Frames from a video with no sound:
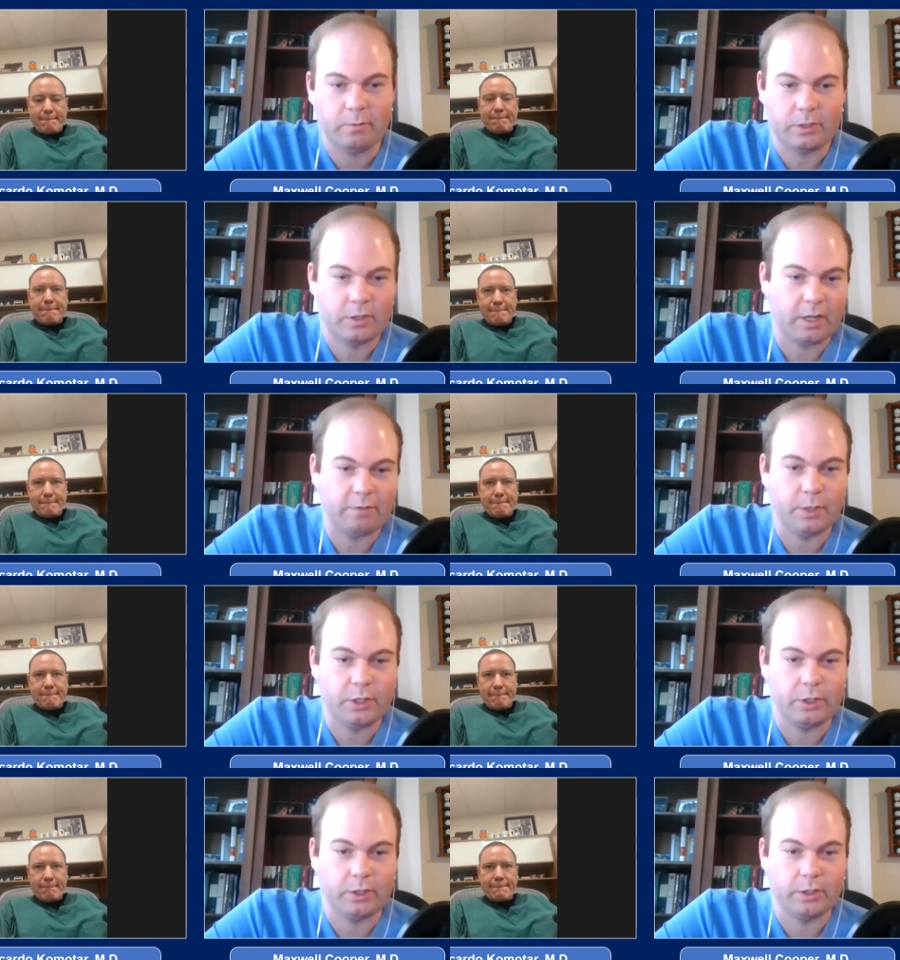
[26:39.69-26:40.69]
Speaker 1: What's kind of been
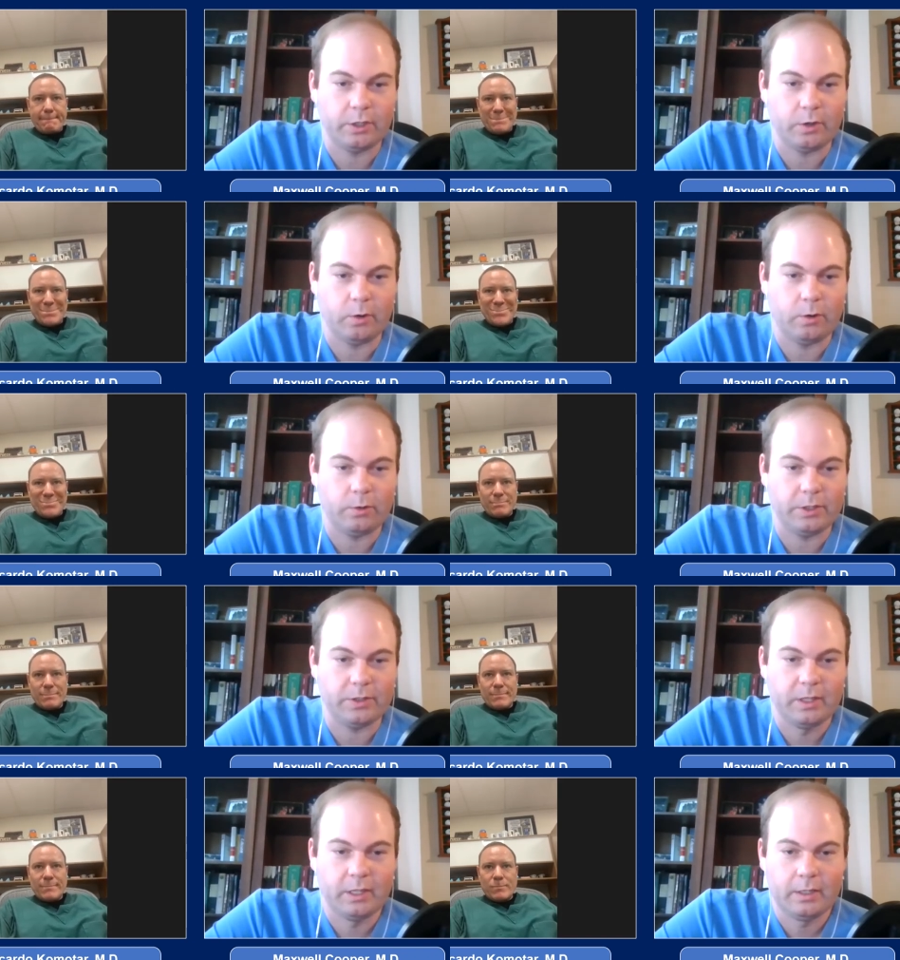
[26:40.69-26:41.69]
your, your goal, and,
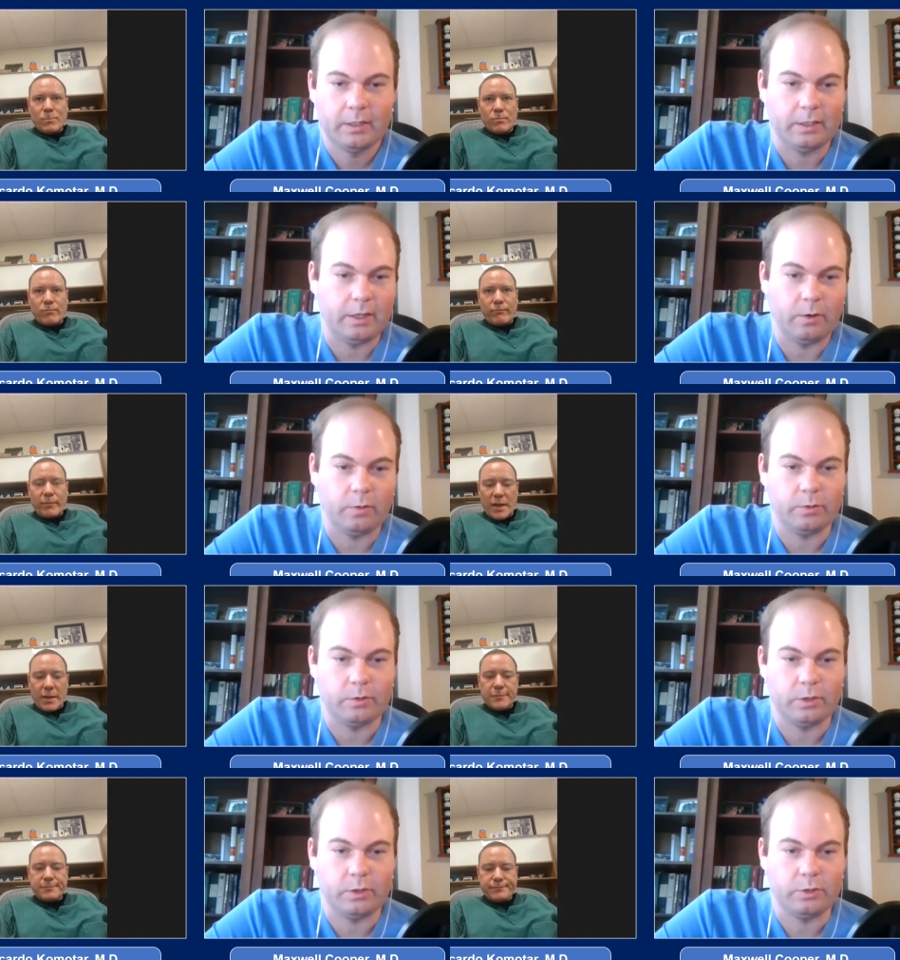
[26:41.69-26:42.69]
you know, who,
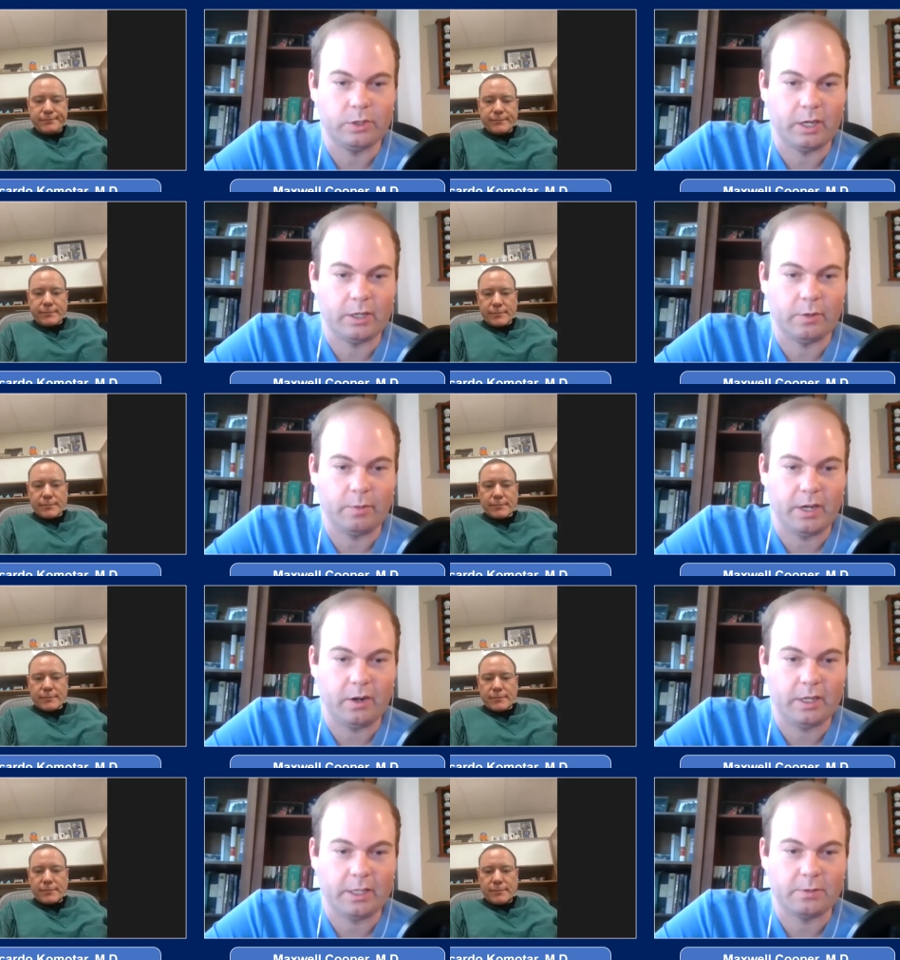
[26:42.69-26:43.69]
who's kind of your main
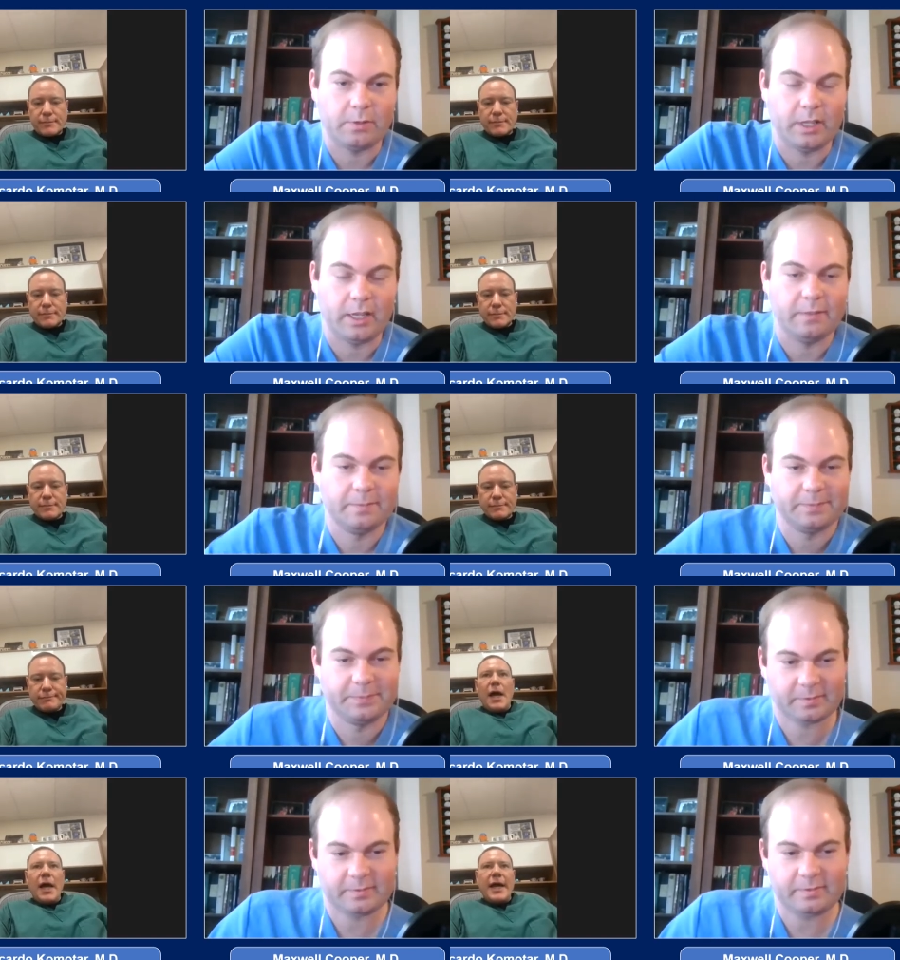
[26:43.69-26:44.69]
audience with that?
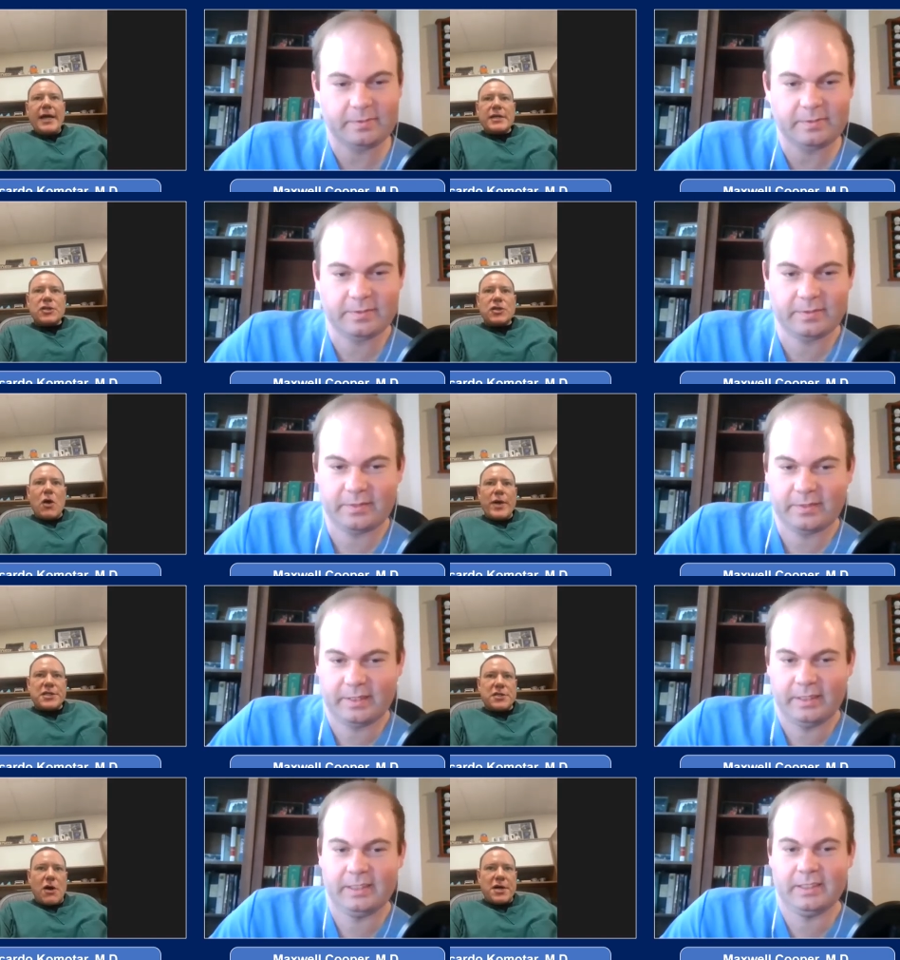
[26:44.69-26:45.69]
Speaker 2: So it
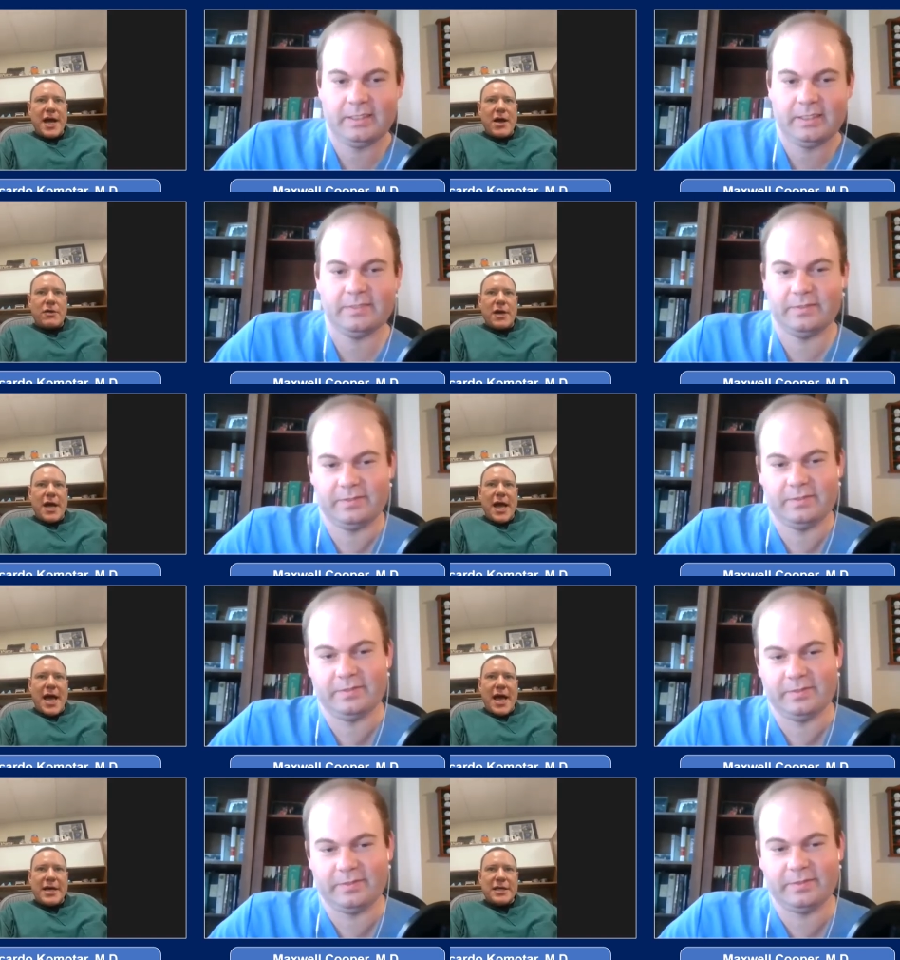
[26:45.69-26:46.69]
started out
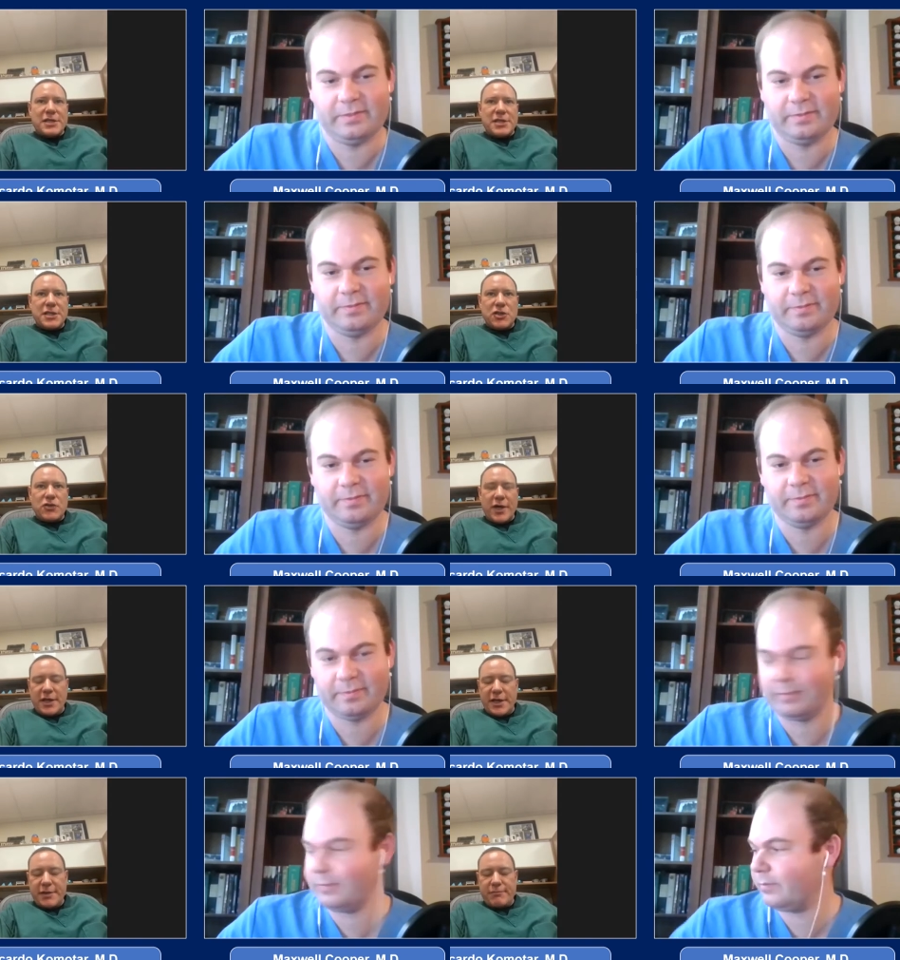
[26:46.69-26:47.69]
as
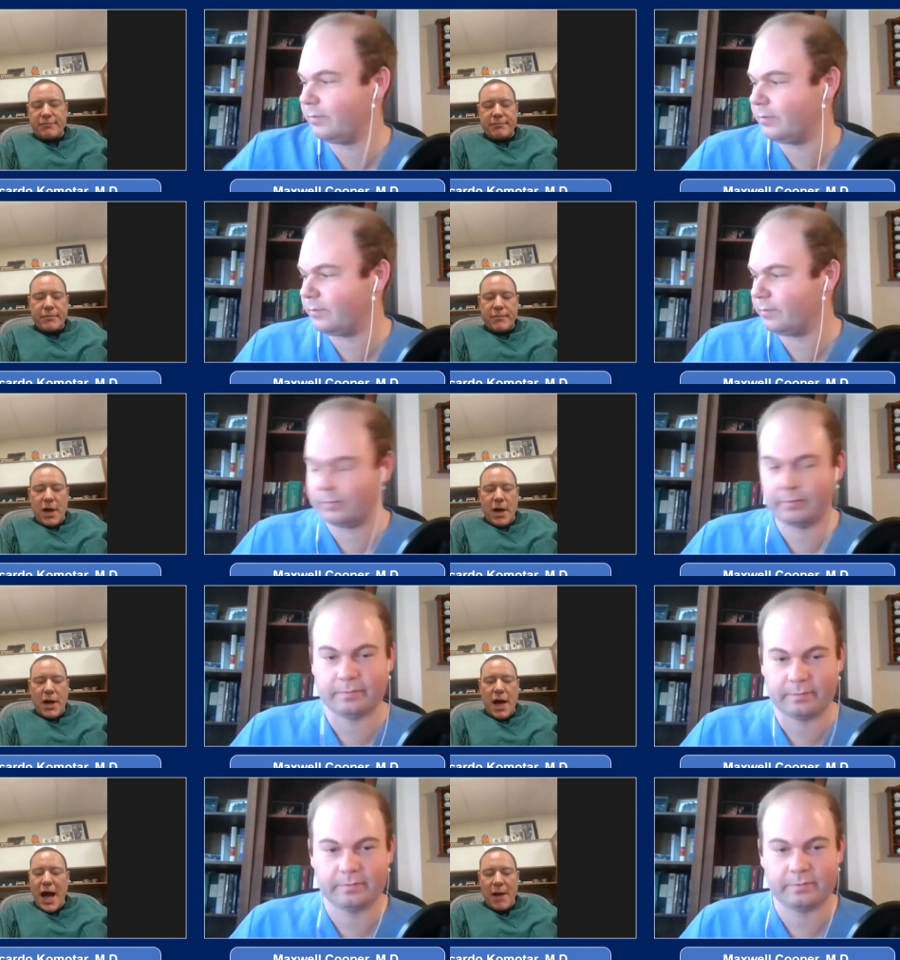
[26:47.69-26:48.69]
strictly a
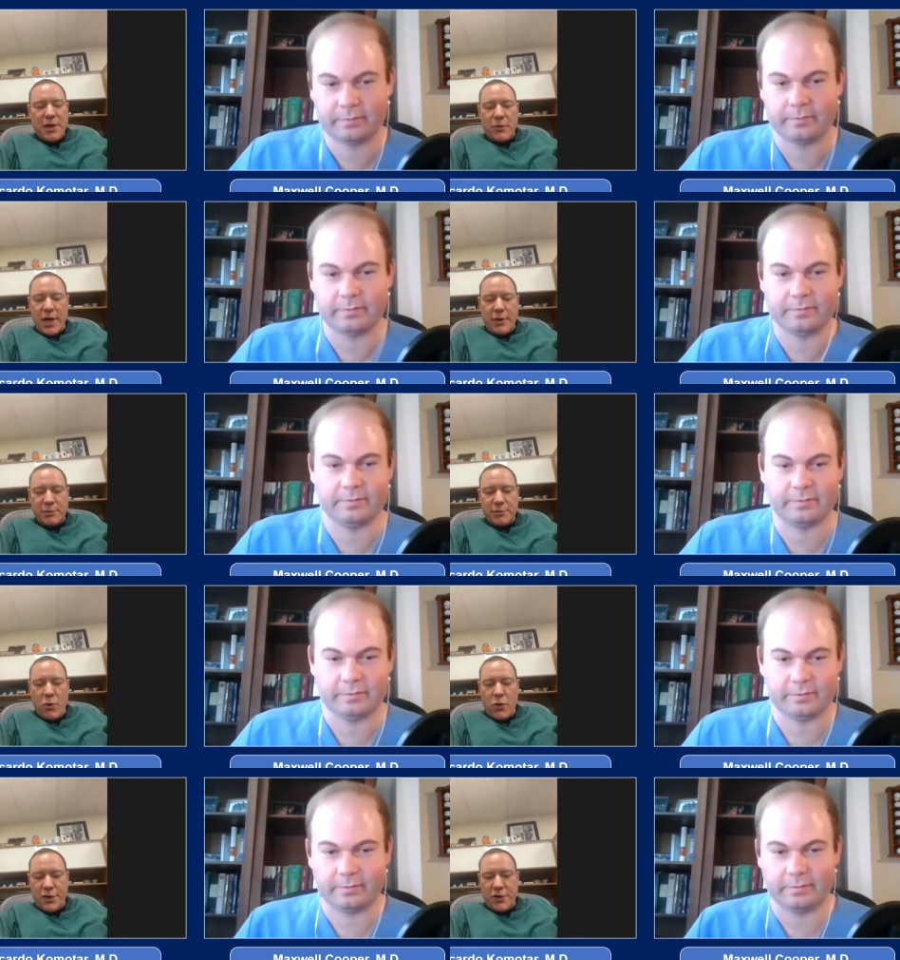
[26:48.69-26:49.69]
hobby when I was
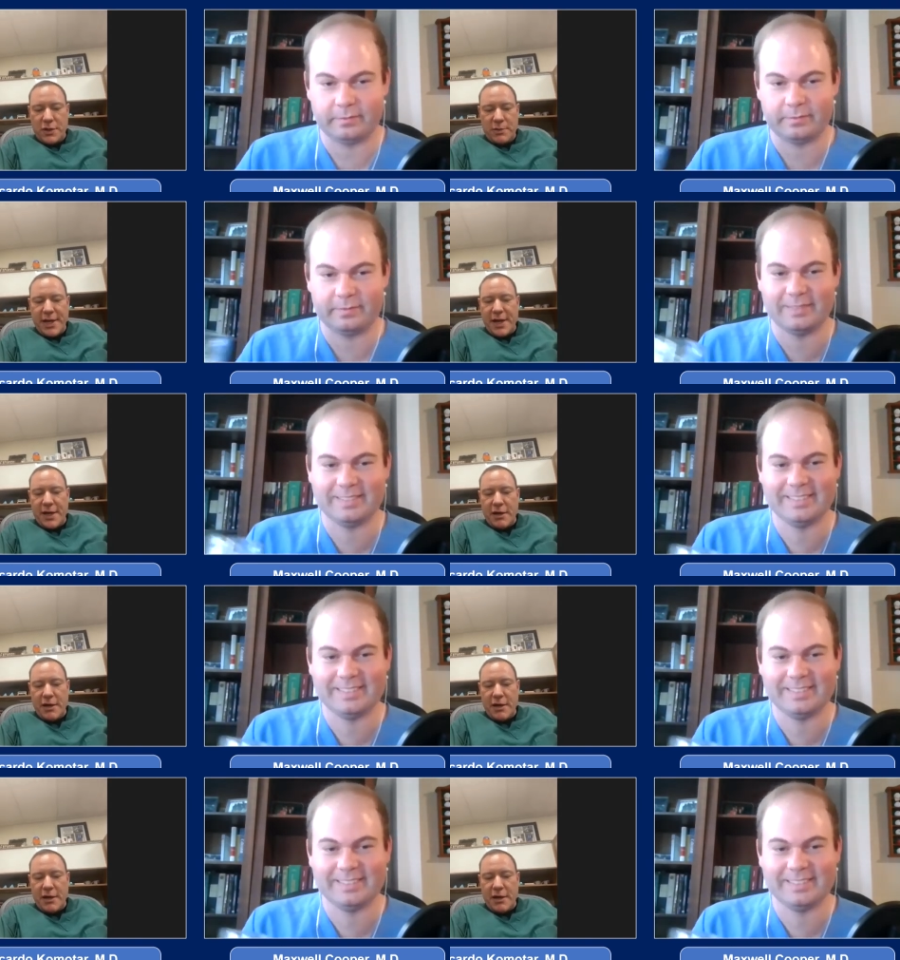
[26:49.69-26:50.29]
bored during the beginning